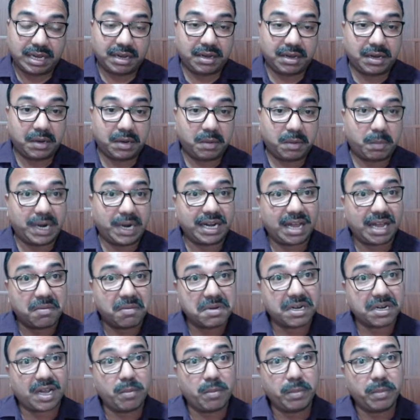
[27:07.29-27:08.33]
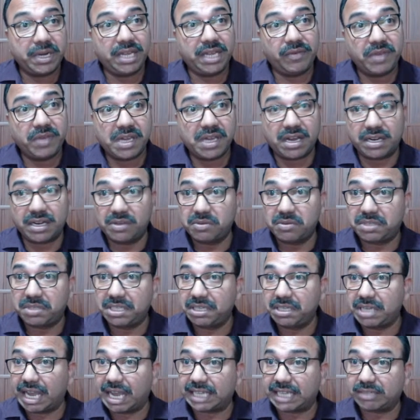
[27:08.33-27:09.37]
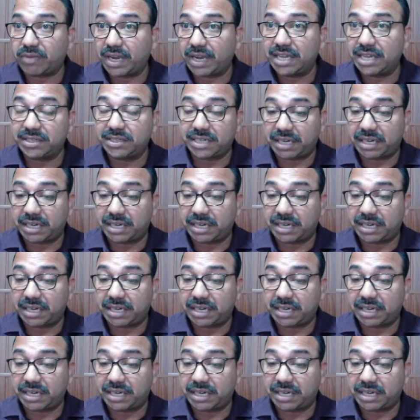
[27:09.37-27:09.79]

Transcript: But our company we are using XY